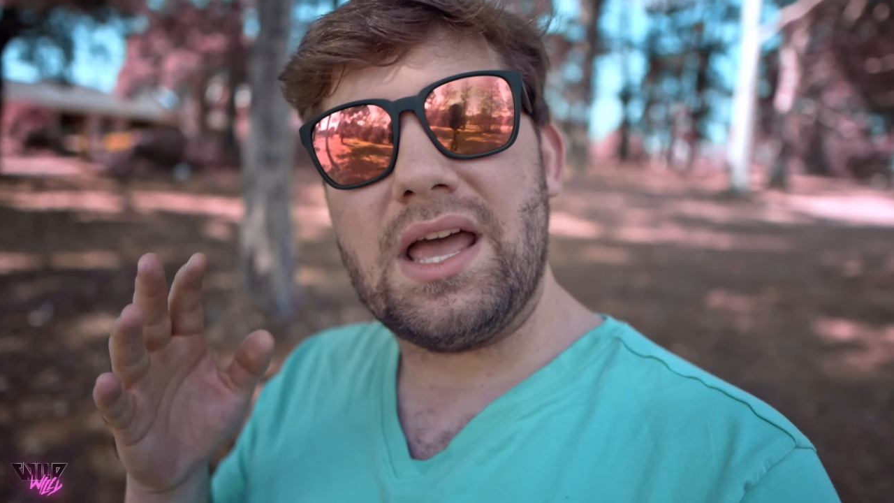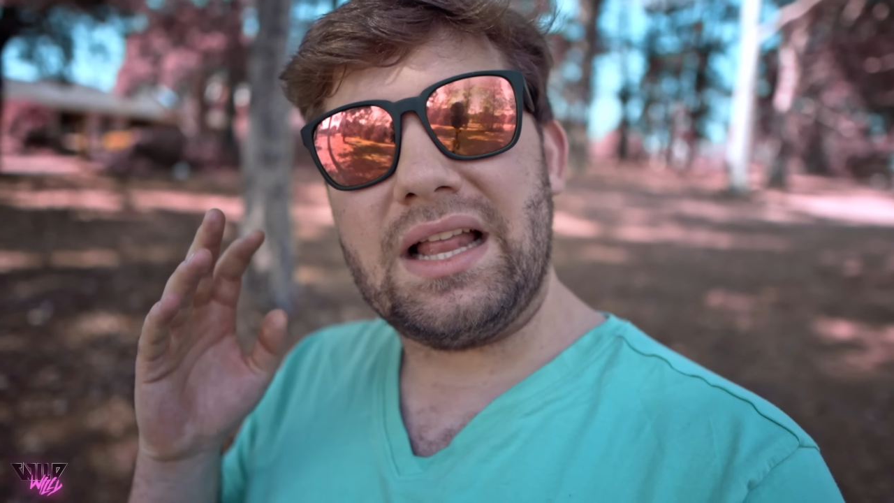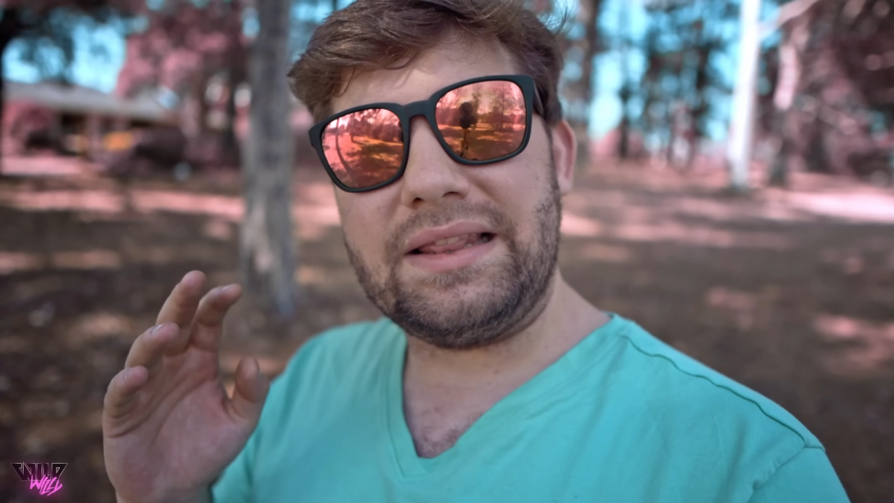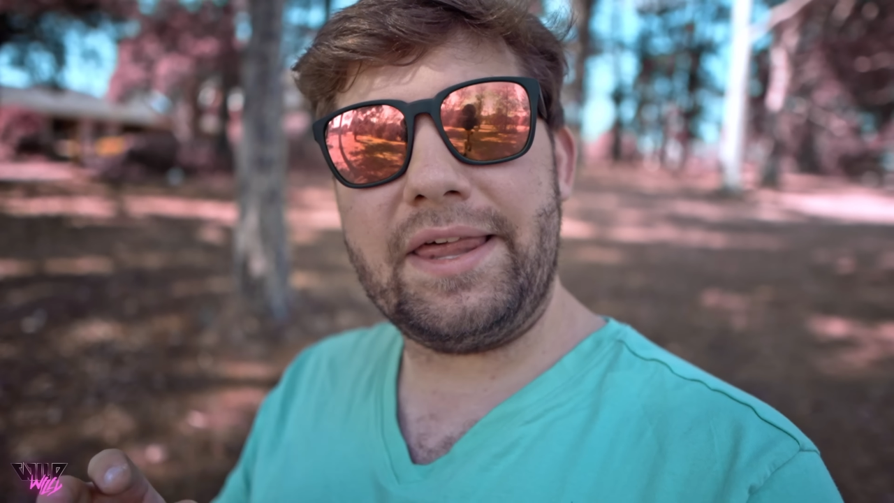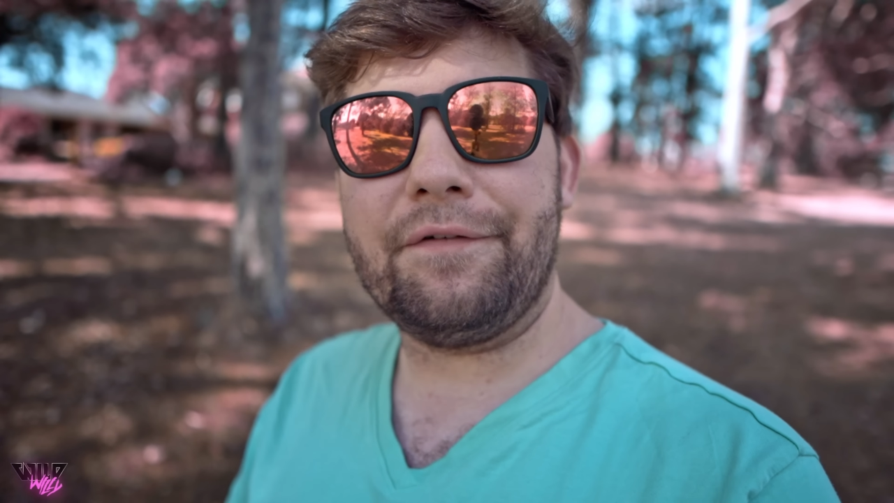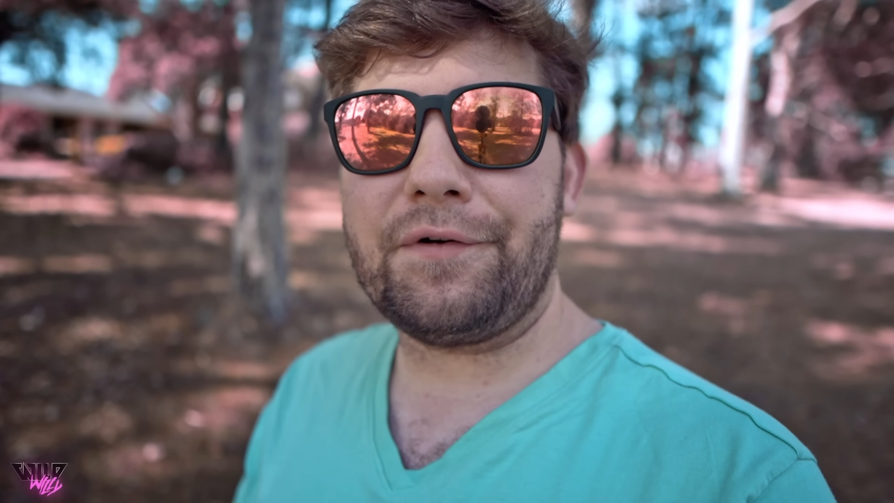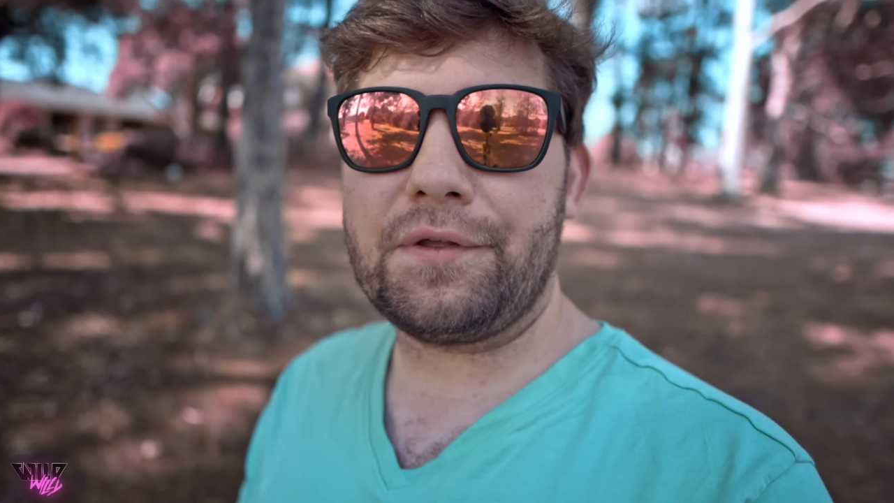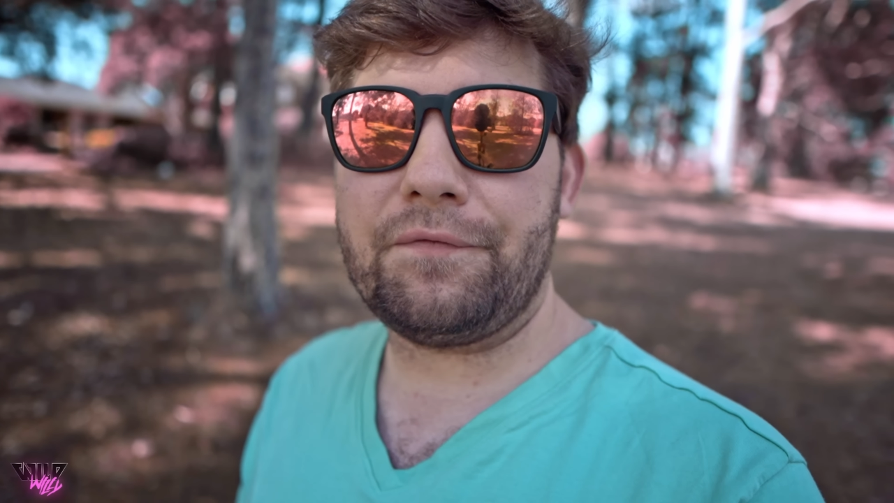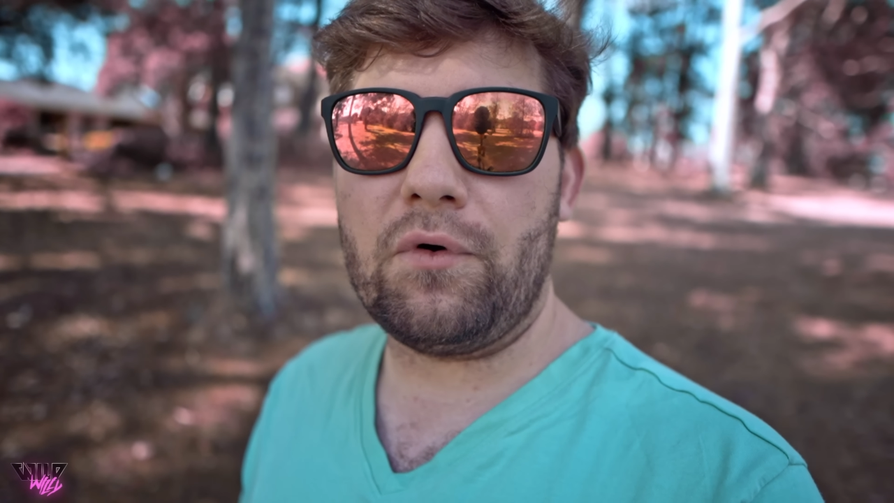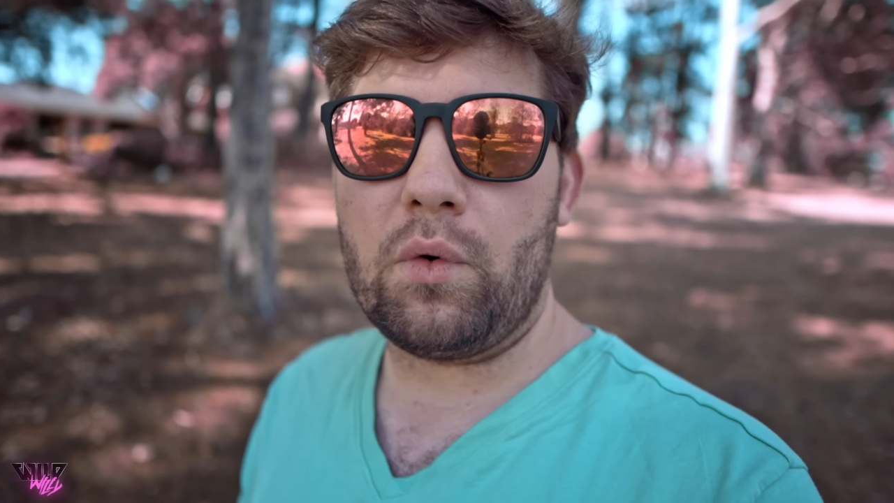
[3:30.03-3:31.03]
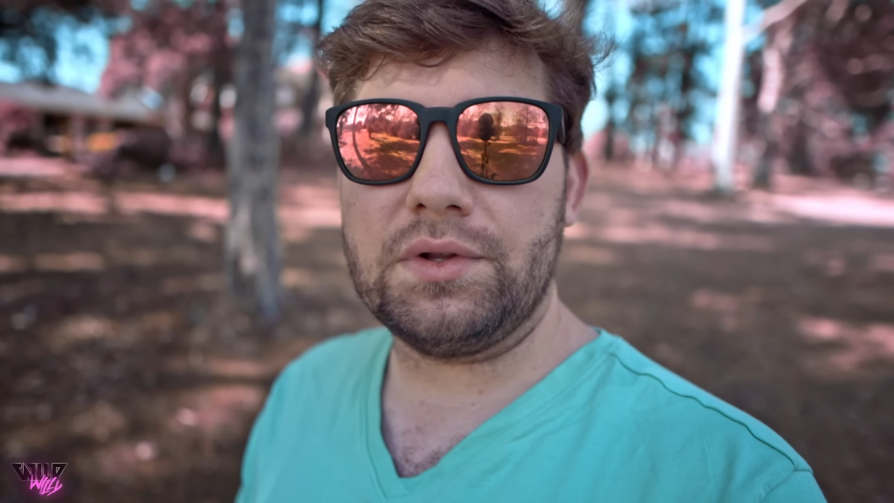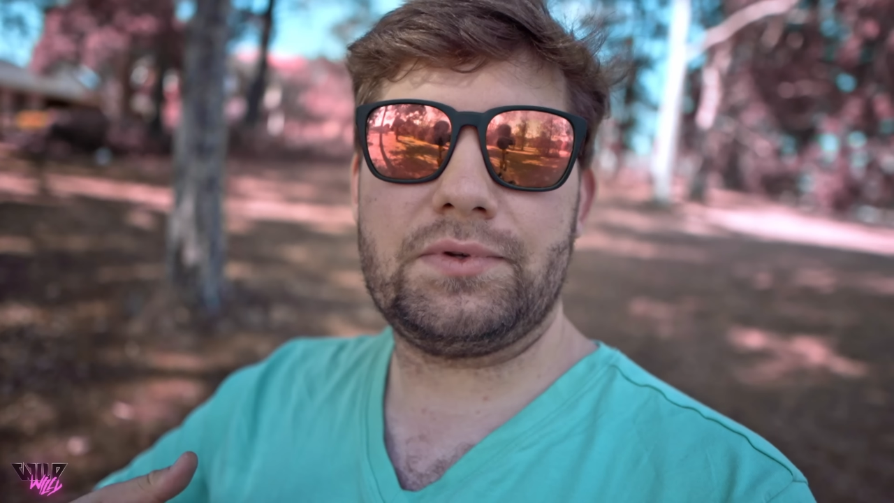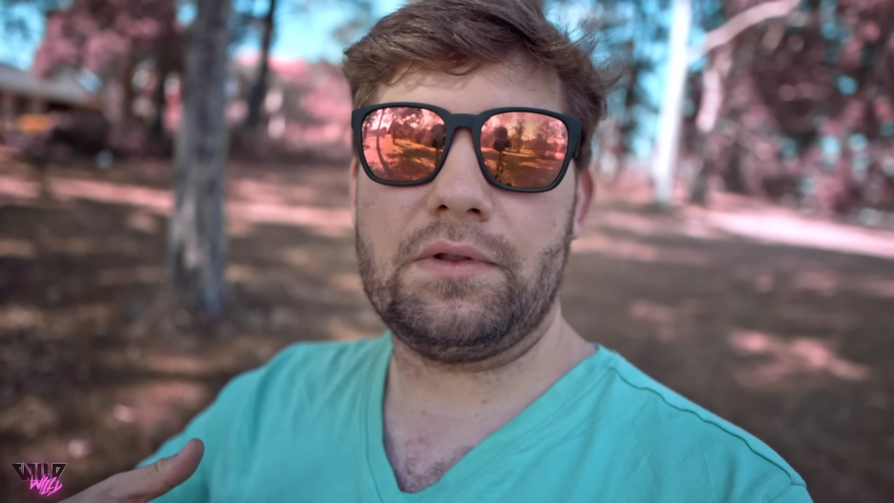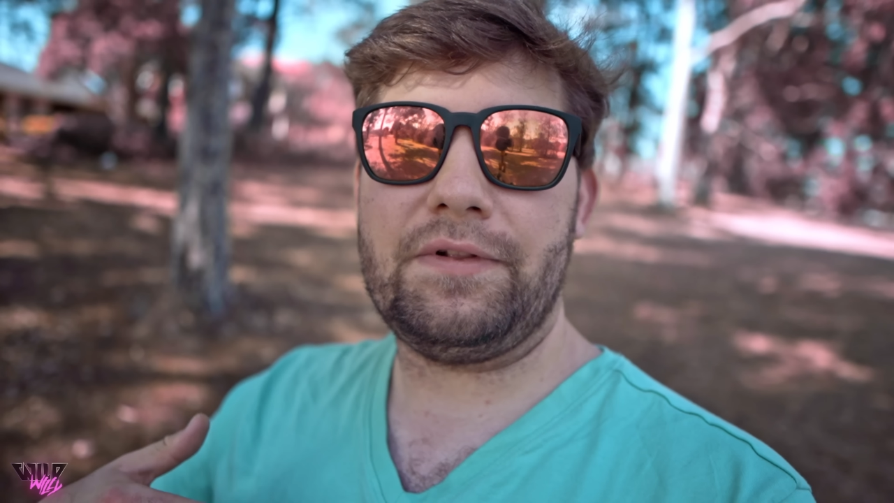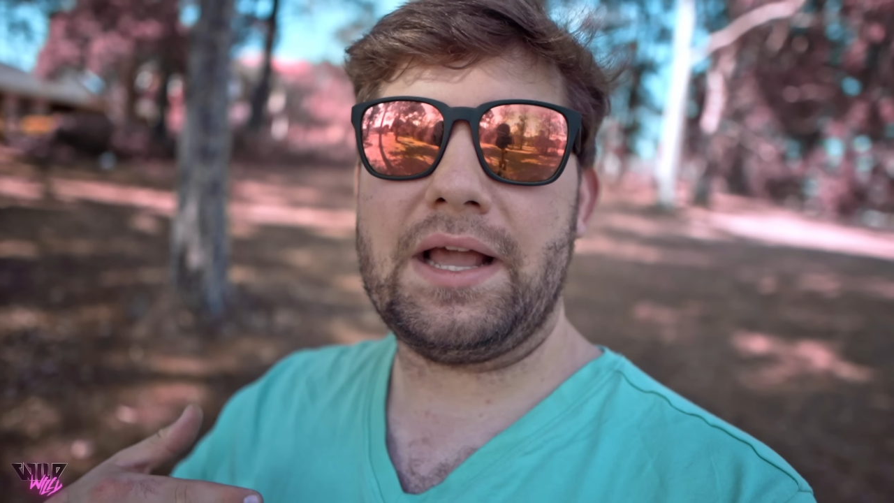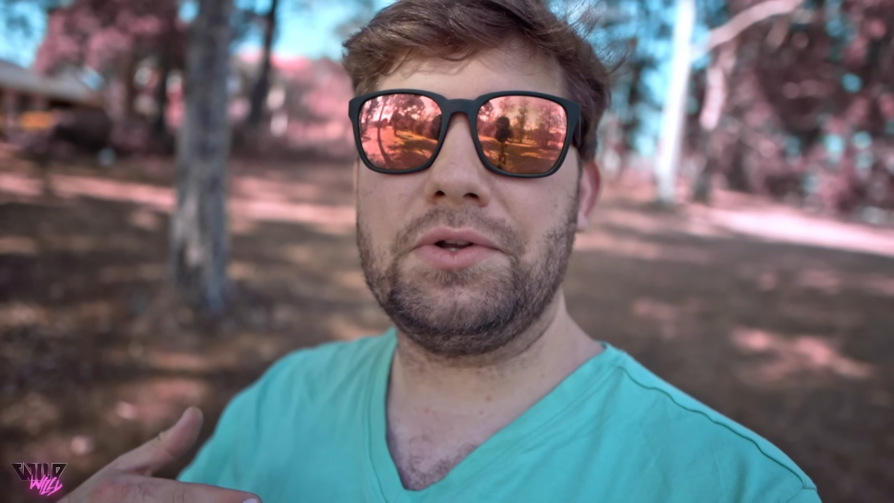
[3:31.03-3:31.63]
a little further forward so the flight